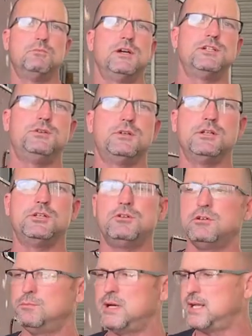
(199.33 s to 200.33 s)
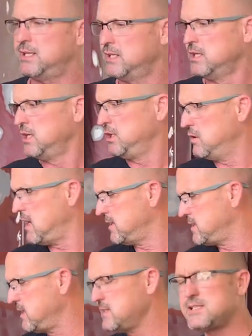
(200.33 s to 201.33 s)
much you can do about it. You
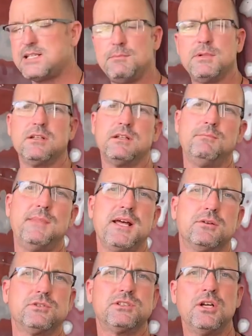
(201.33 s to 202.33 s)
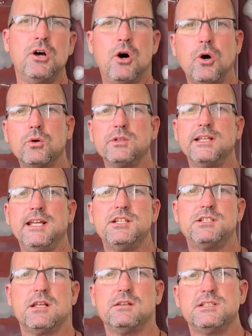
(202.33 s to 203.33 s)
have dissimilar metals holding
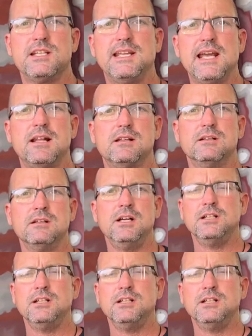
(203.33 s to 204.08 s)
each other together.